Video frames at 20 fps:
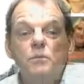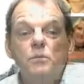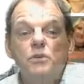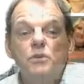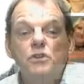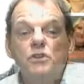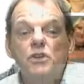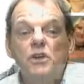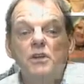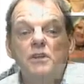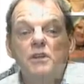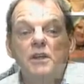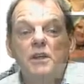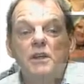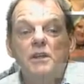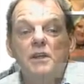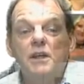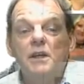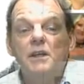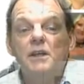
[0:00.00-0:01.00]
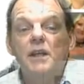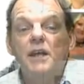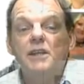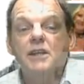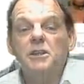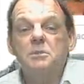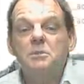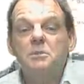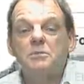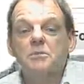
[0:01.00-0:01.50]
was nothing. Uh,
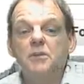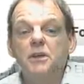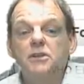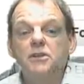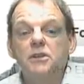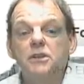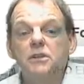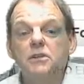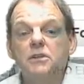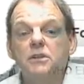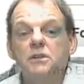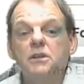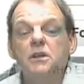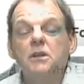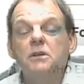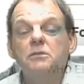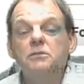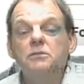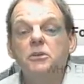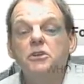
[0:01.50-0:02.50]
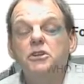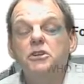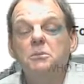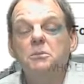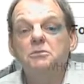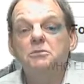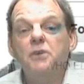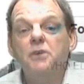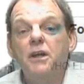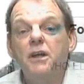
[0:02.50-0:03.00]
Alaska professor
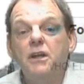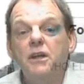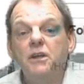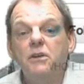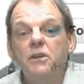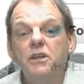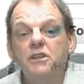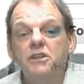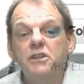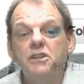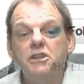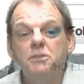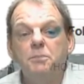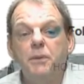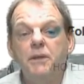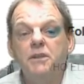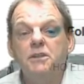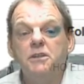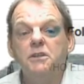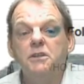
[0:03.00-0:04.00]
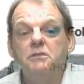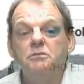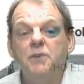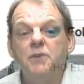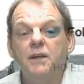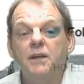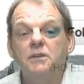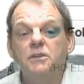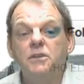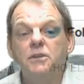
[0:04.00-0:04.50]
Fukushima fallout, a suspected
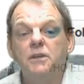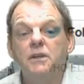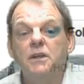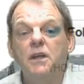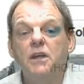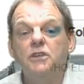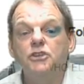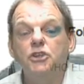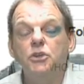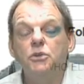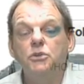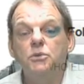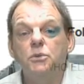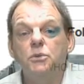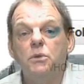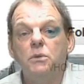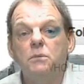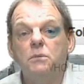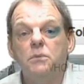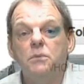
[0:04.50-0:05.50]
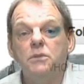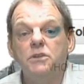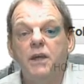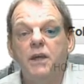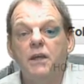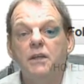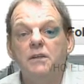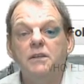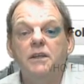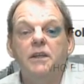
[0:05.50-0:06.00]
factor in unusual
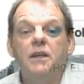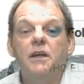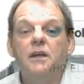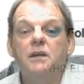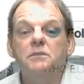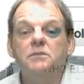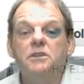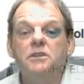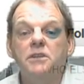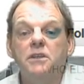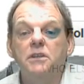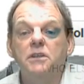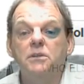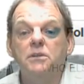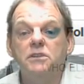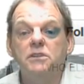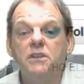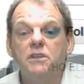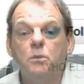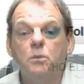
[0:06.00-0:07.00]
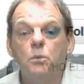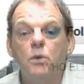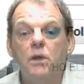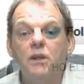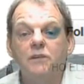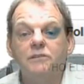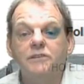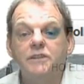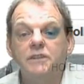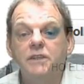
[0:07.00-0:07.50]
mortality of the seals and the
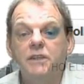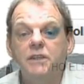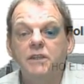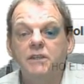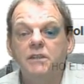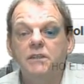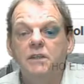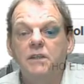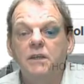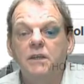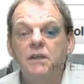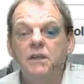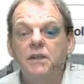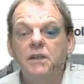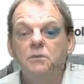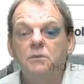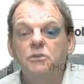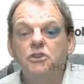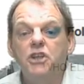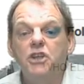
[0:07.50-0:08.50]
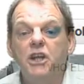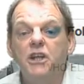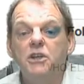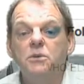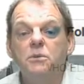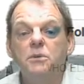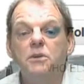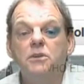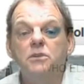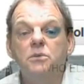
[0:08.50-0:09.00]
walruses. That was
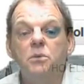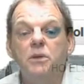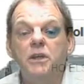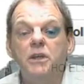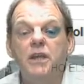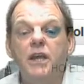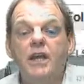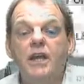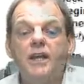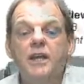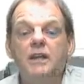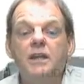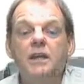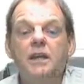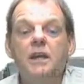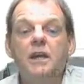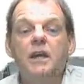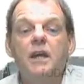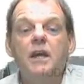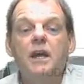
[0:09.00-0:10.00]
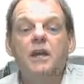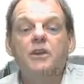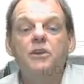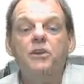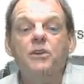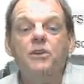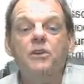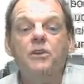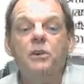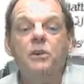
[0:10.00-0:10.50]
January 28, and
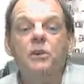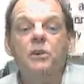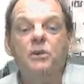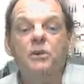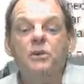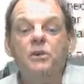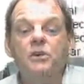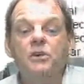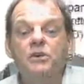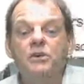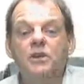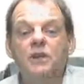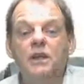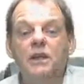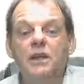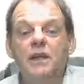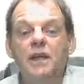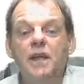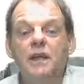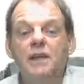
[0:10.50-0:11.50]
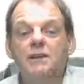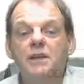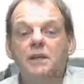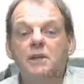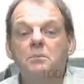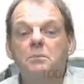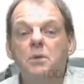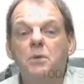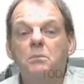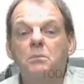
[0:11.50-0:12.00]
you can go listen to the
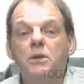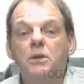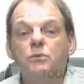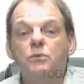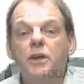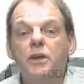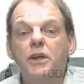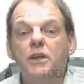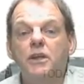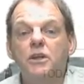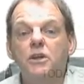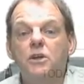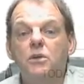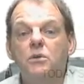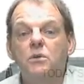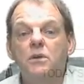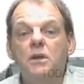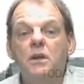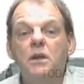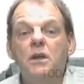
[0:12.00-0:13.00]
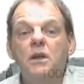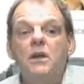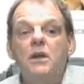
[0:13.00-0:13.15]
Alaska Public Radio.